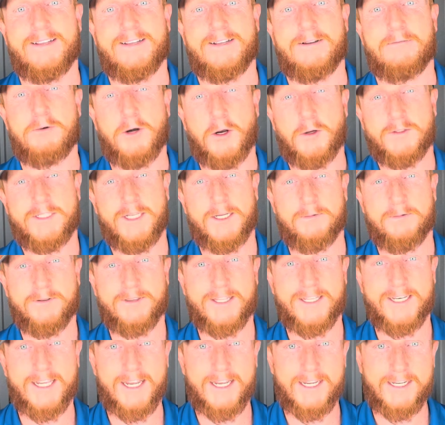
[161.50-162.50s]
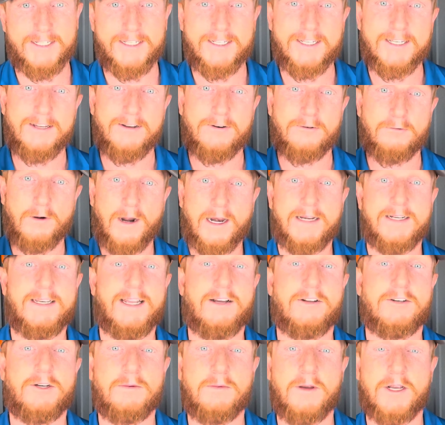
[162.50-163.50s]
pro tip of the day. Write
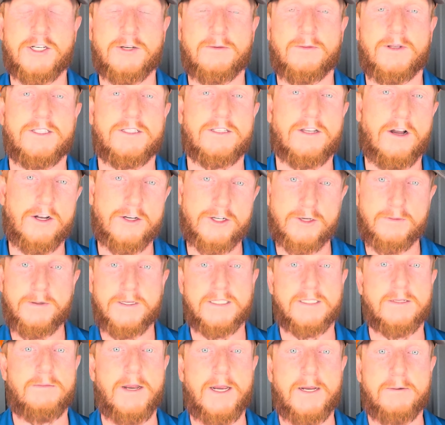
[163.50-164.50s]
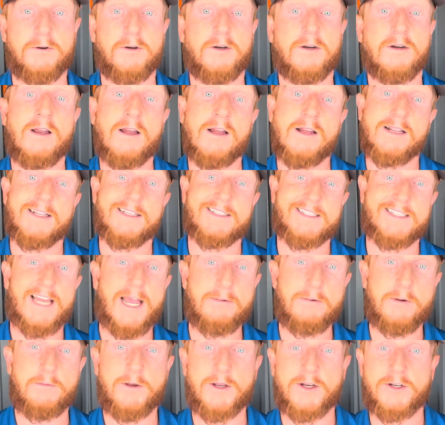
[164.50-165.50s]
down your measurements on your piece of paper,
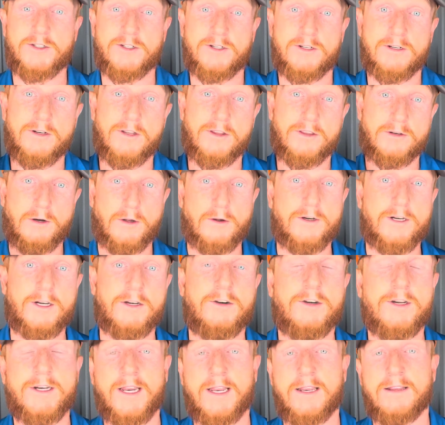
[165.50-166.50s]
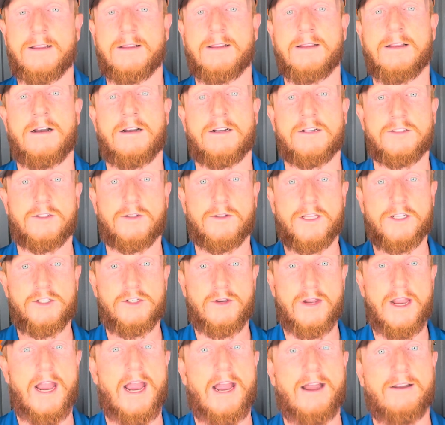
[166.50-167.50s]
snap a picture, throw it in your daily log so that
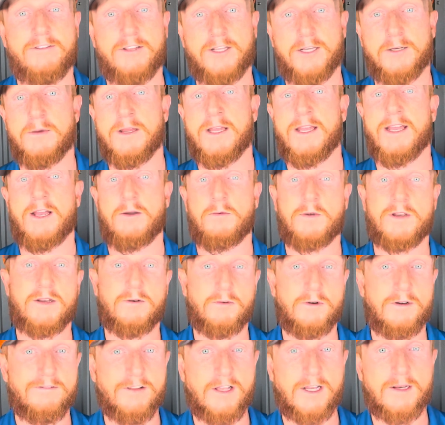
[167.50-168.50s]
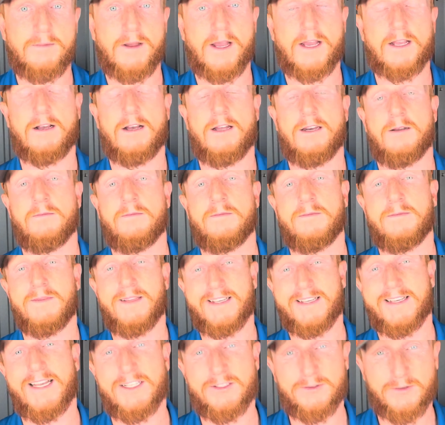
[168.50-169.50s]
you have them and we can reflect back on them
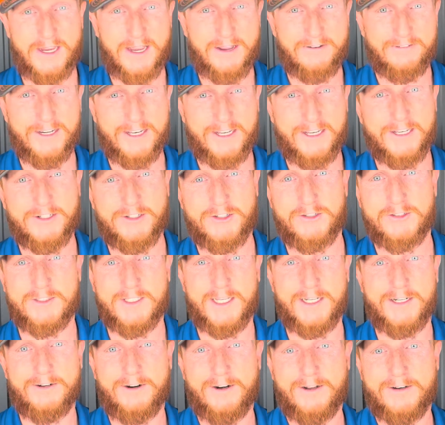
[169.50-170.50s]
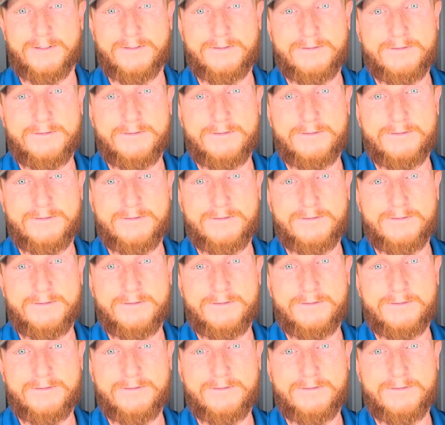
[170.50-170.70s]
in case we have any issues later on.